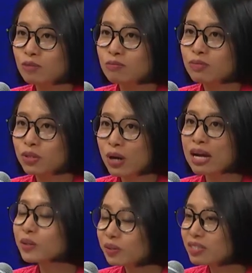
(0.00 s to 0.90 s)

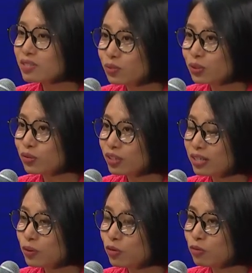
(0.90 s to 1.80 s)
miraculous growth, and
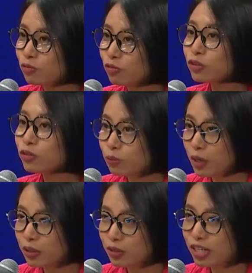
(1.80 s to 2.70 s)
it will further
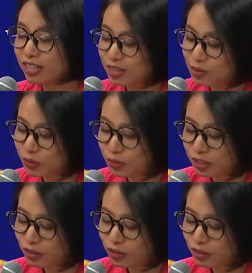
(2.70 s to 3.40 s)
power China's growth in the